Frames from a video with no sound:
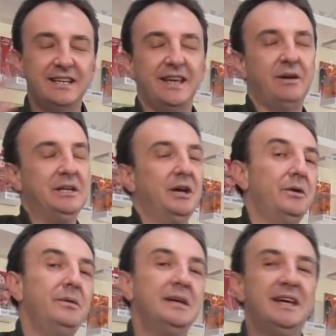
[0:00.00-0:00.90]
Now I
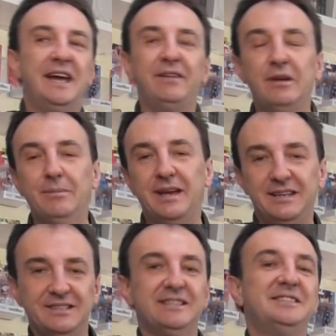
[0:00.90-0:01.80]
know every
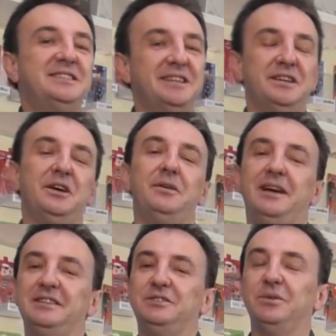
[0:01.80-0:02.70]
man in his dingo
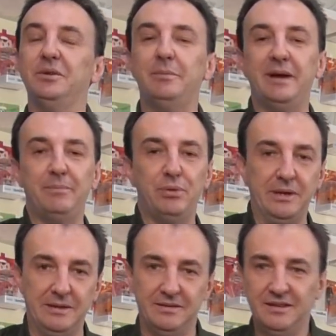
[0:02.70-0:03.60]
has gone about
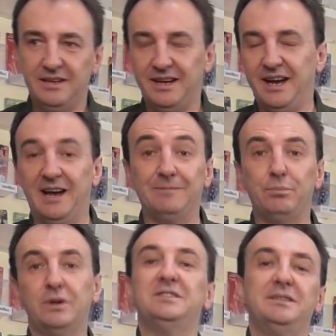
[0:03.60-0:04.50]
putting
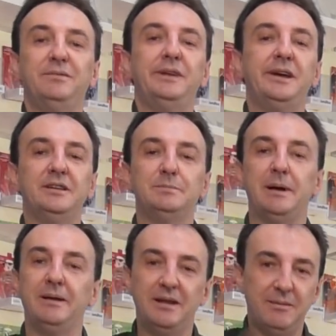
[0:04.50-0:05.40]
unboxing videos,
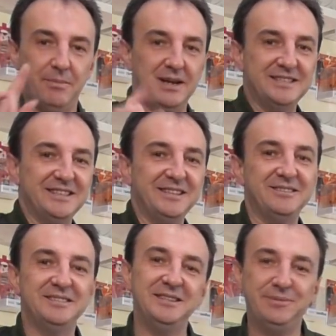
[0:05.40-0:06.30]
but mine's a
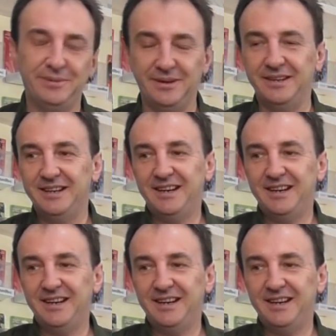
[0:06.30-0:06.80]
little different.